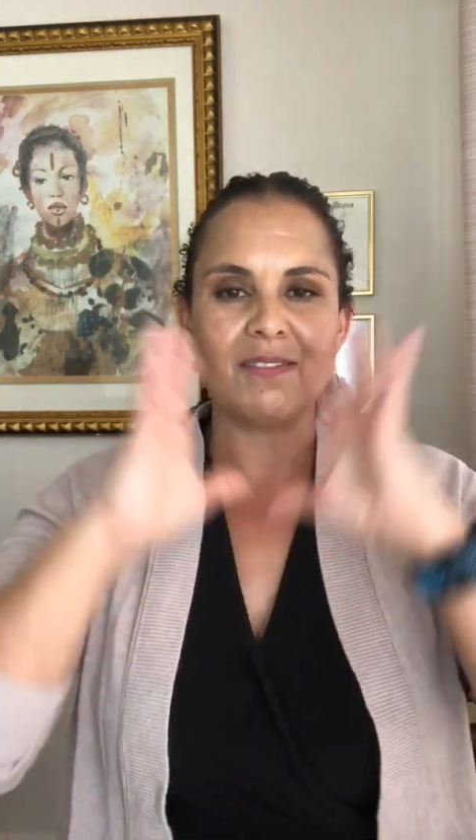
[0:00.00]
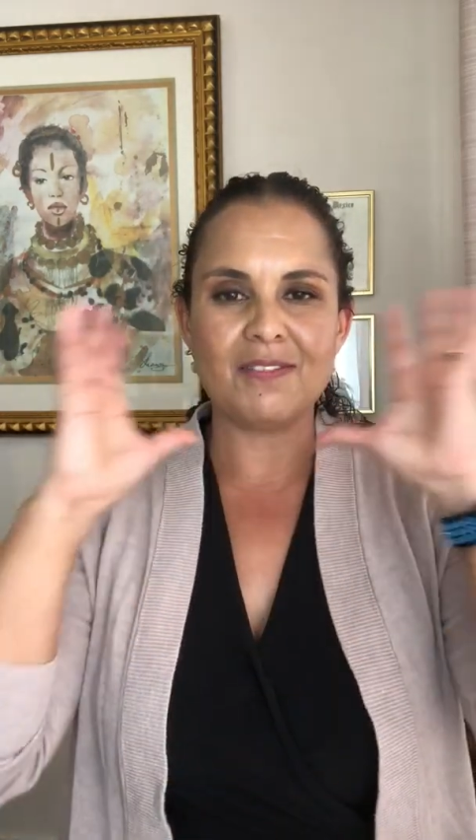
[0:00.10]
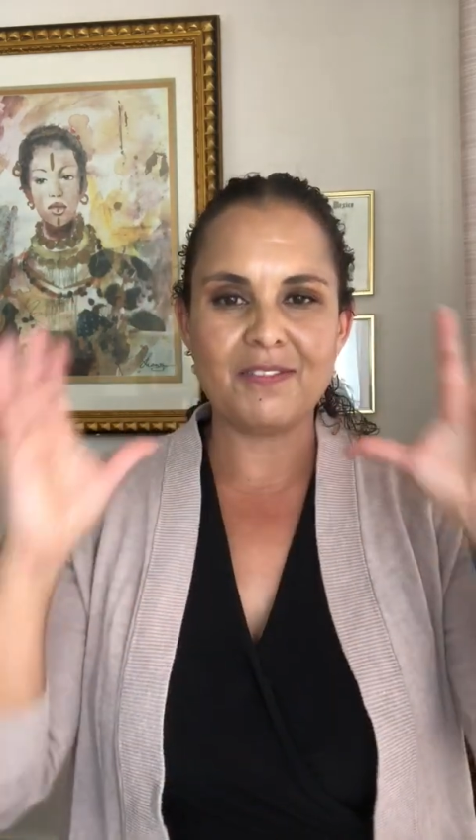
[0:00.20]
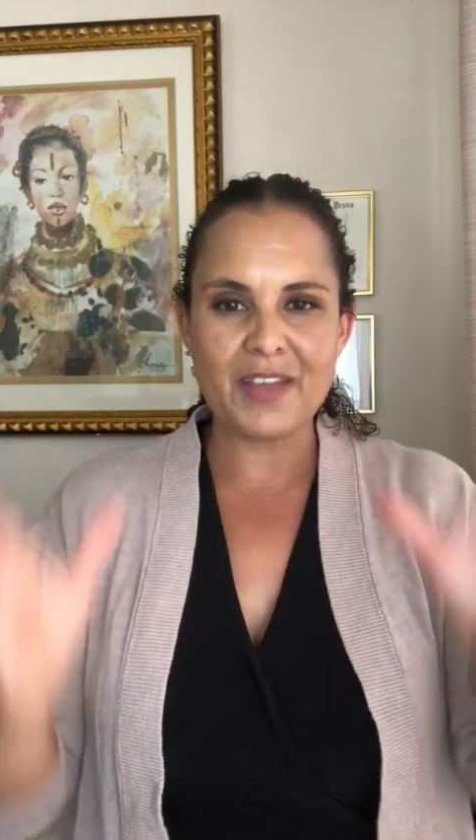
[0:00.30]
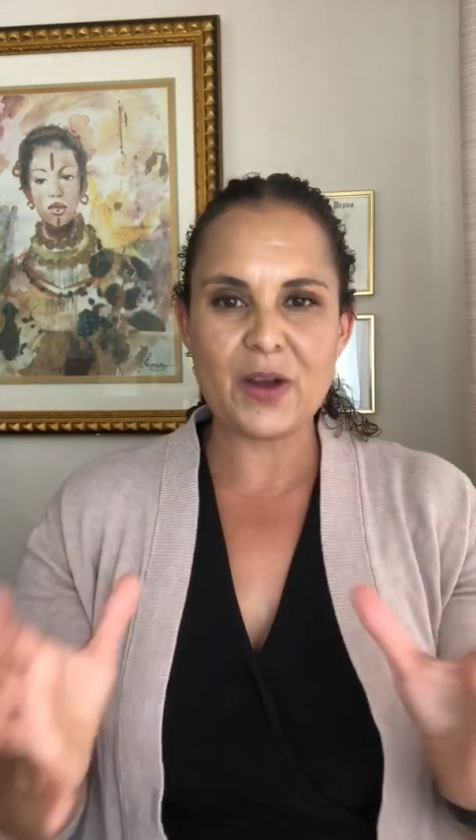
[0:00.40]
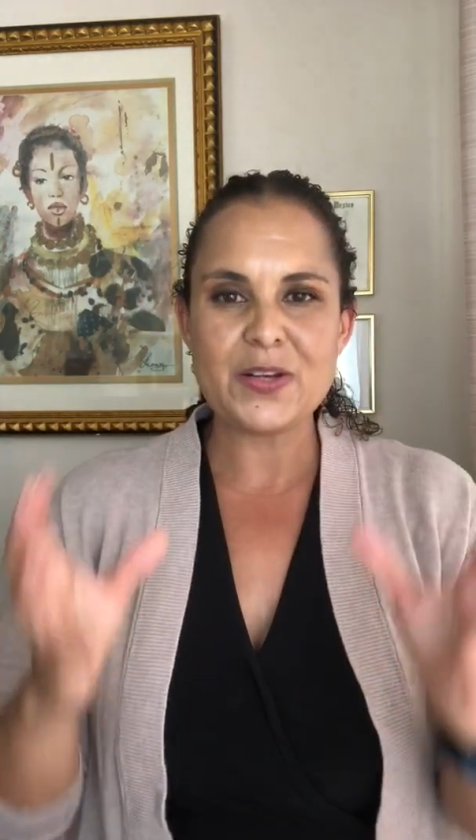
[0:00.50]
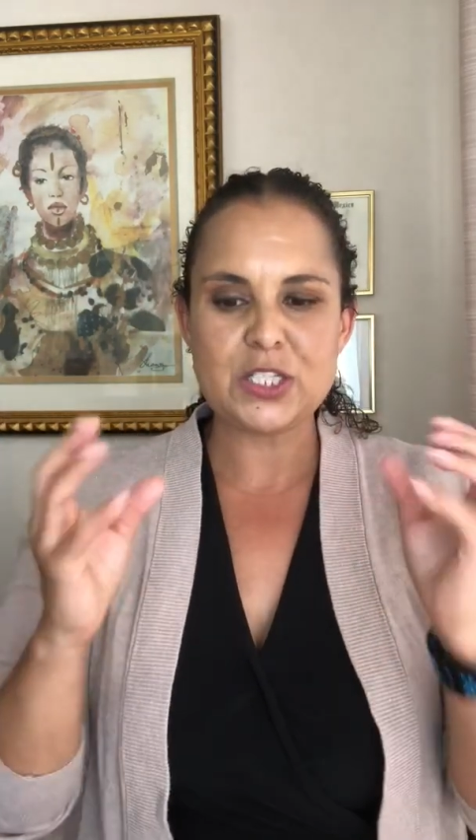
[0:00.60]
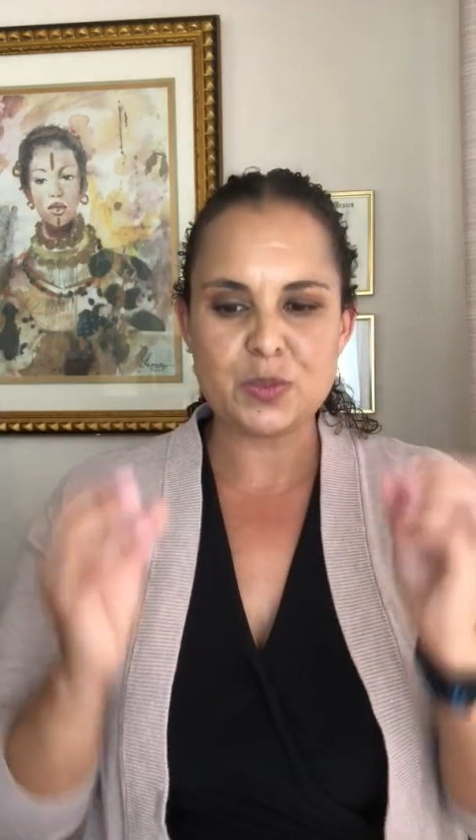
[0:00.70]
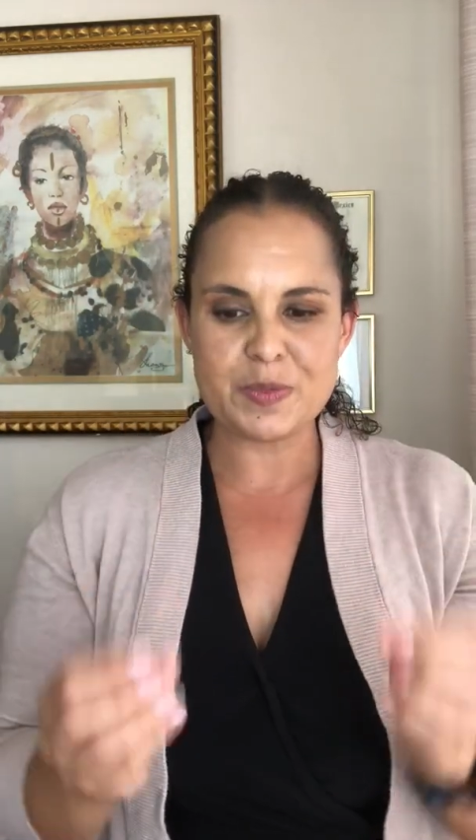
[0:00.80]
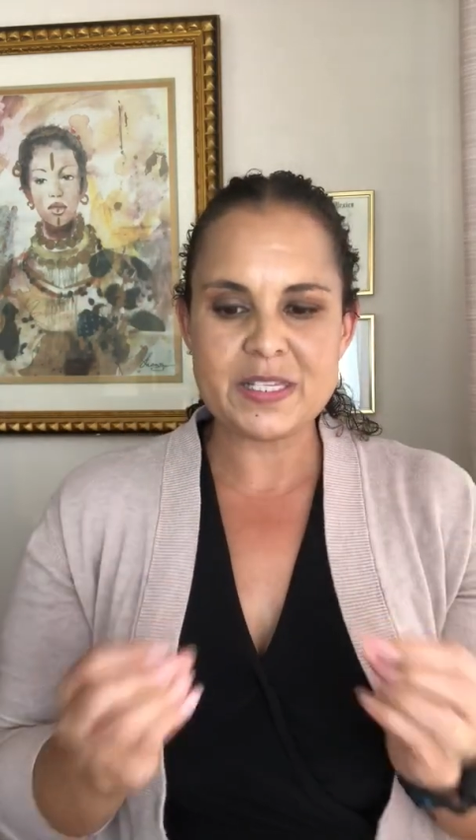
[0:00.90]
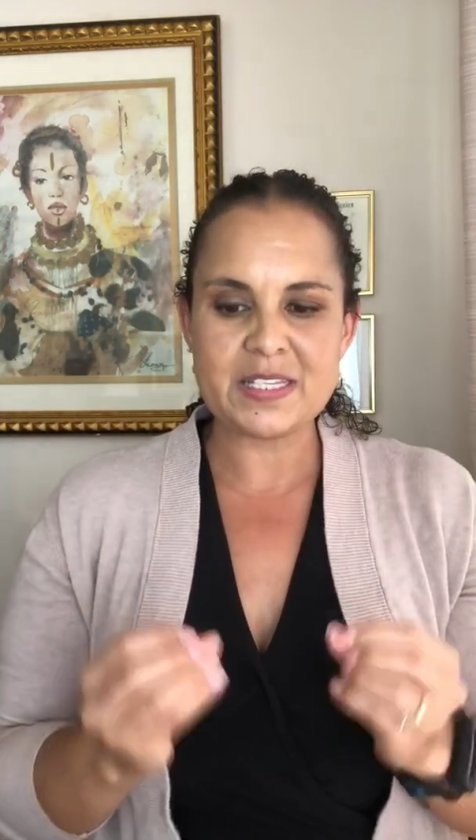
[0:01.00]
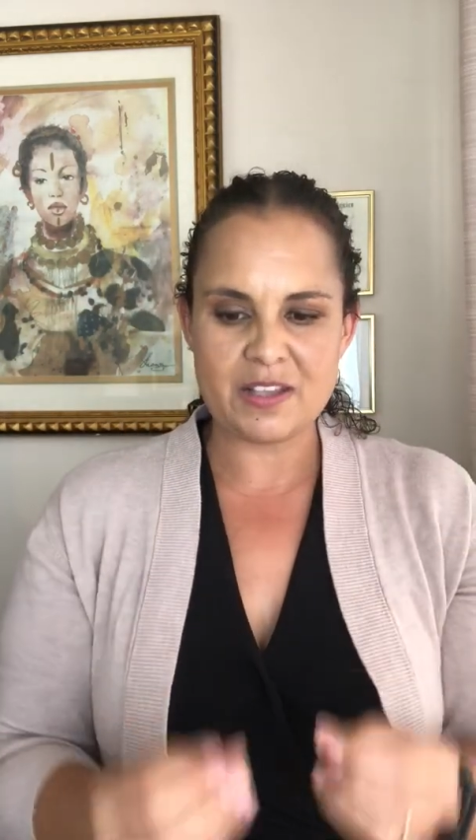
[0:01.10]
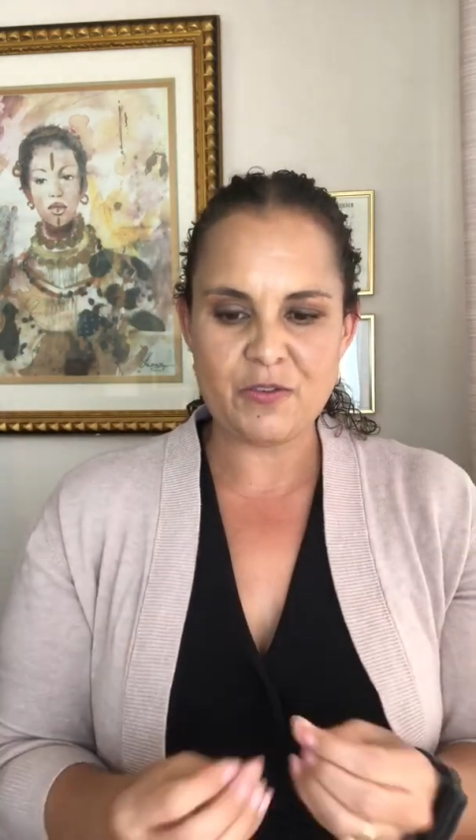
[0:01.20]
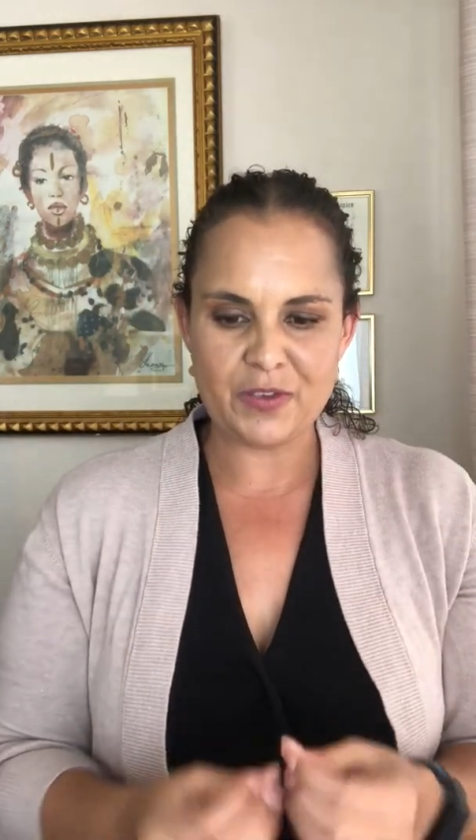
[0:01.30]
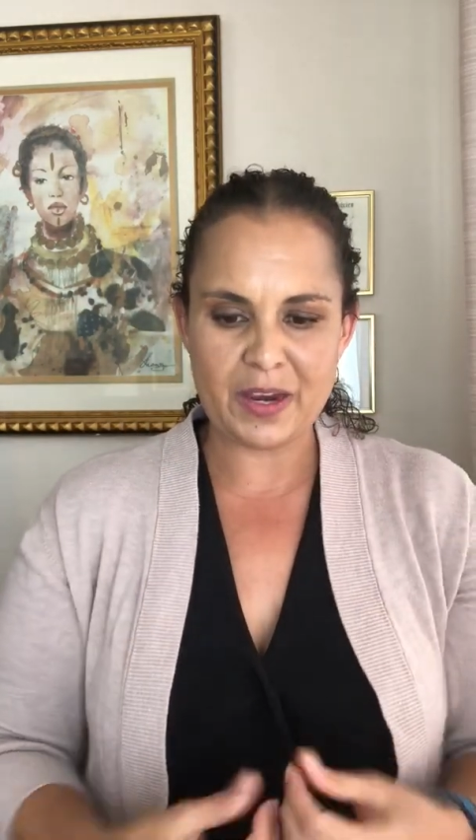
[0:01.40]
very
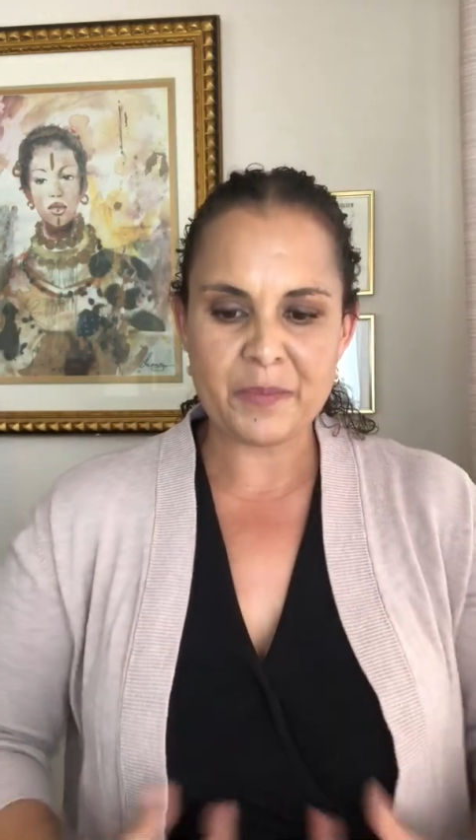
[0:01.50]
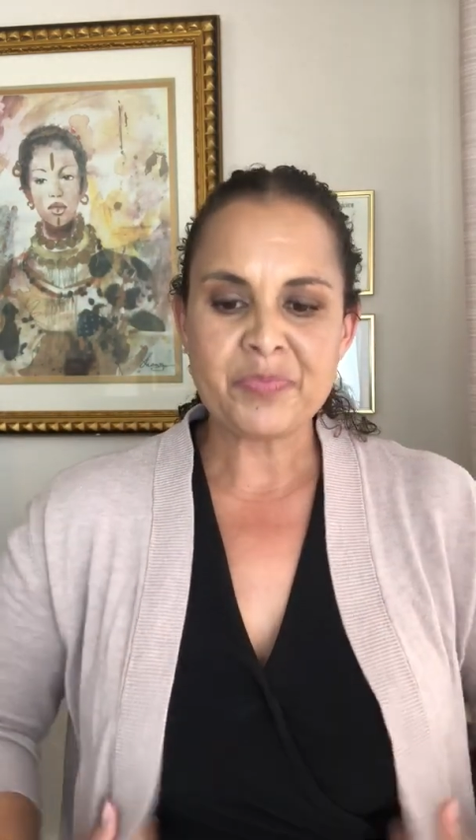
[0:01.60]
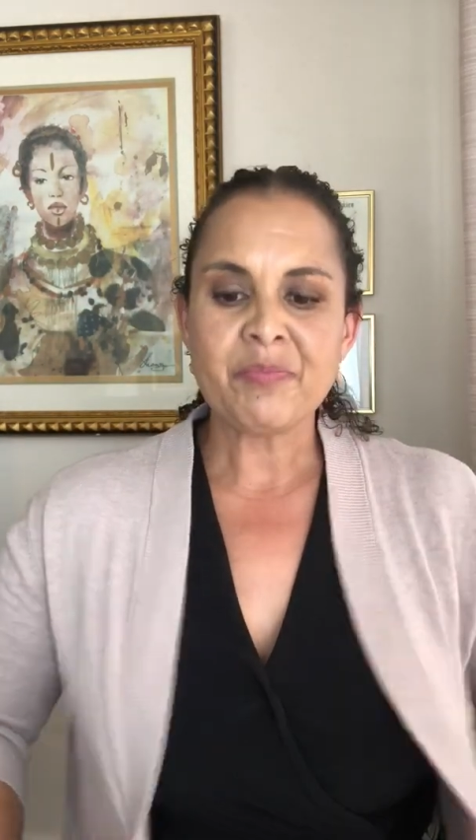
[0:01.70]
specific.